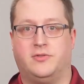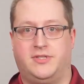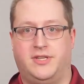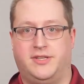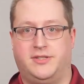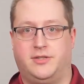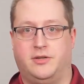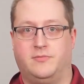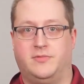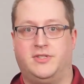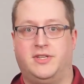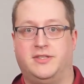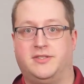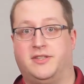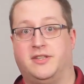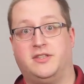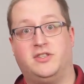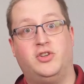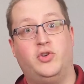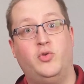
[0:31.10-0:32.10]
systems
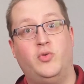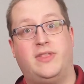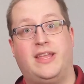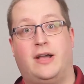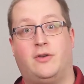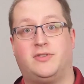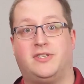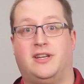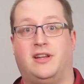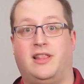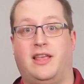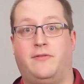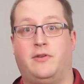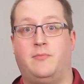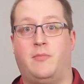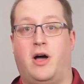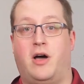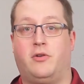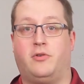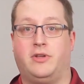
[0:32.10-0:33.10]
since the
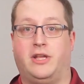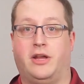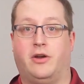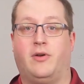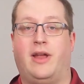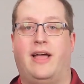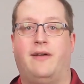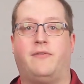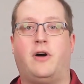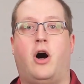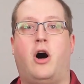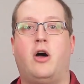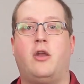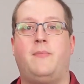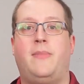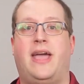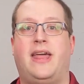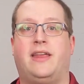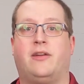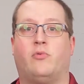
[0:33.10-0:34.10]
2011 model year have
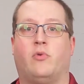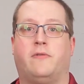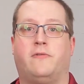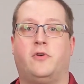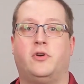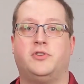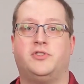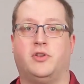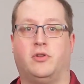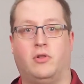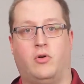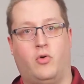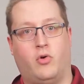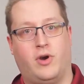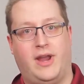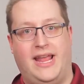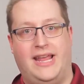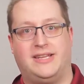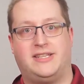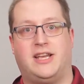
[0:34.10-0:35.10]
automatic reversal
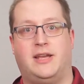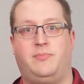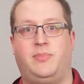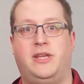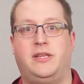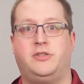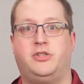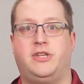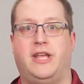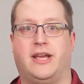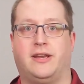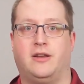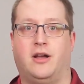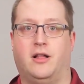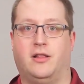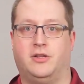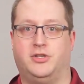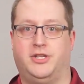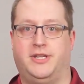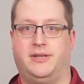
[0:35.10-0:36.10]
or anti-pinch
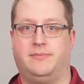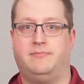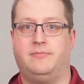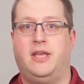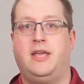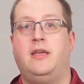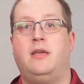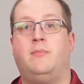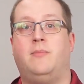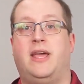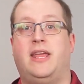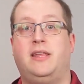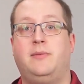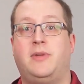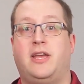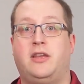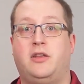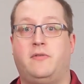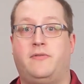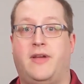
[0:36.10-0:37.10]
technology. Many
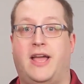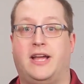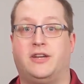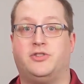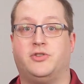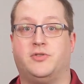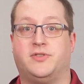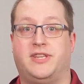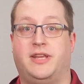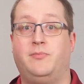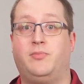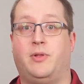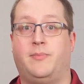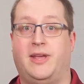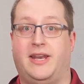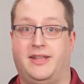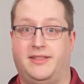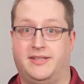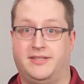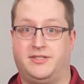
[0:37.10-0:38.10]
manufacturers
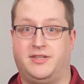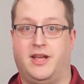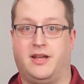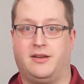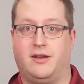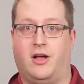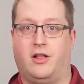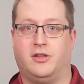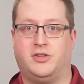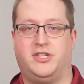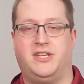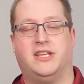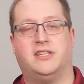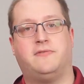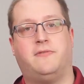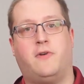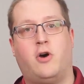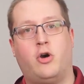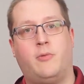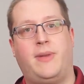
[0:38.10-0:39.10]
implemented this technology as
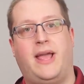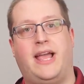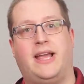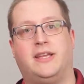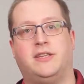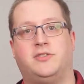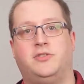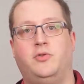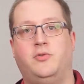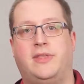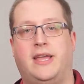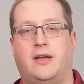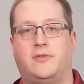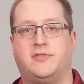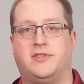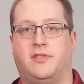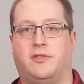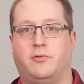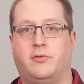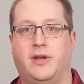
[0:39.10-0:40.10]
far back as
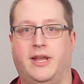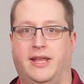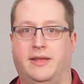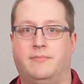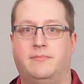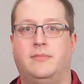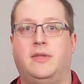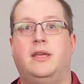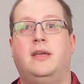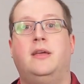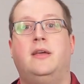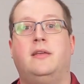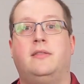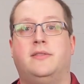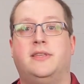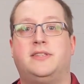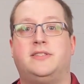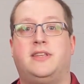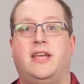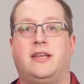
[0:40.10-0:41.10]
2003.
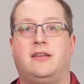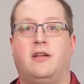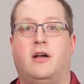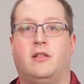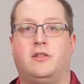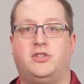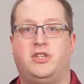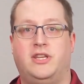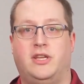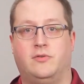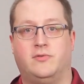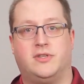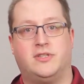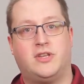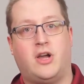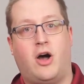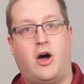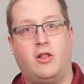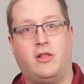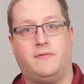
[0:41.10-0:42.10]
This technology
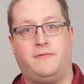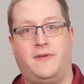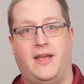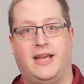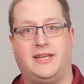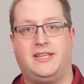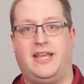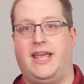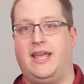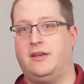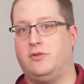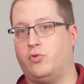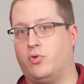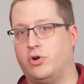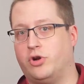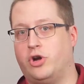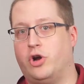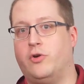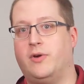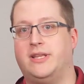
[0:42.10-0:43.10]
uses Hall effect
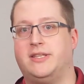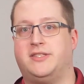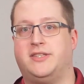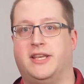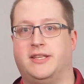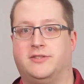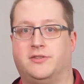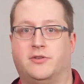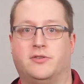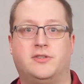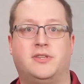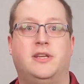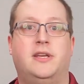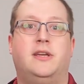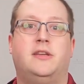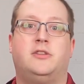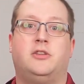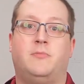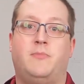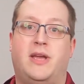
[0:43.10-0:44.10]
and/or current sensors
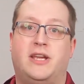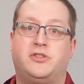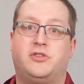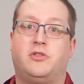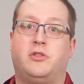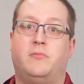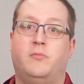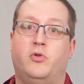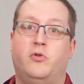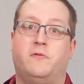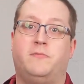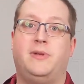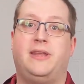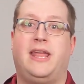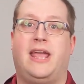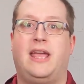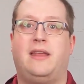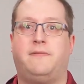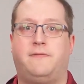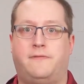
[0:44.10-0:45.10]
to measure the
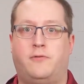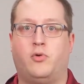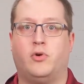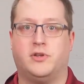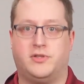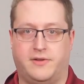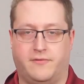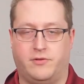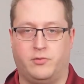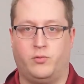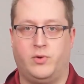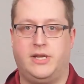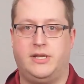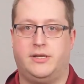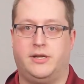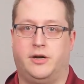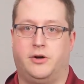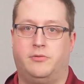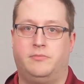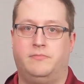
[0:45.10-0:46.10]
movement and force of the
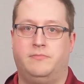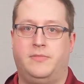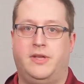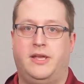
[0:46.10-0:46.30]
window.